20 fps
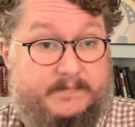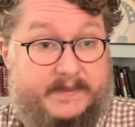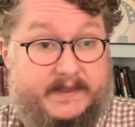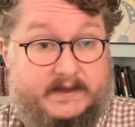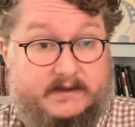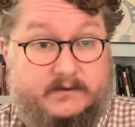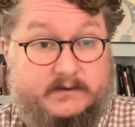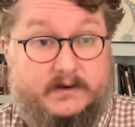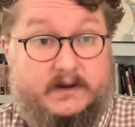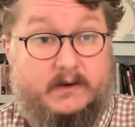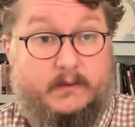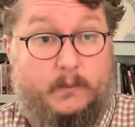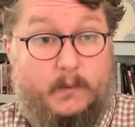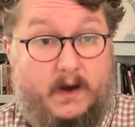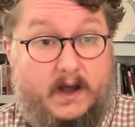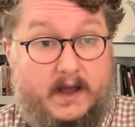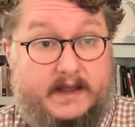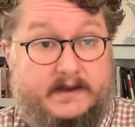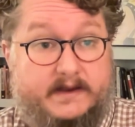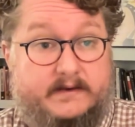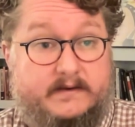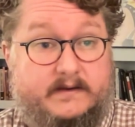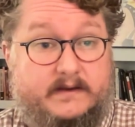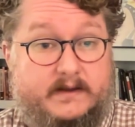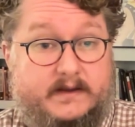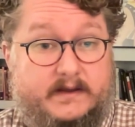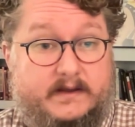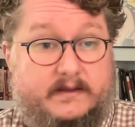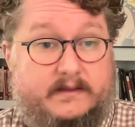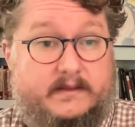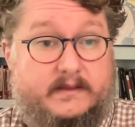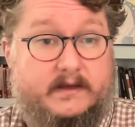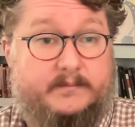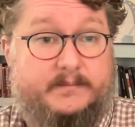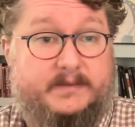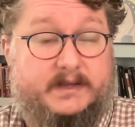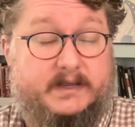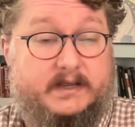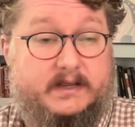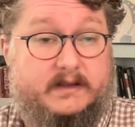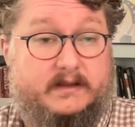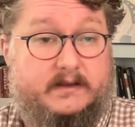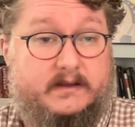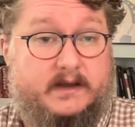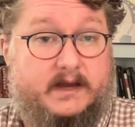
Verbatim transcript: In Unit 1, there'll be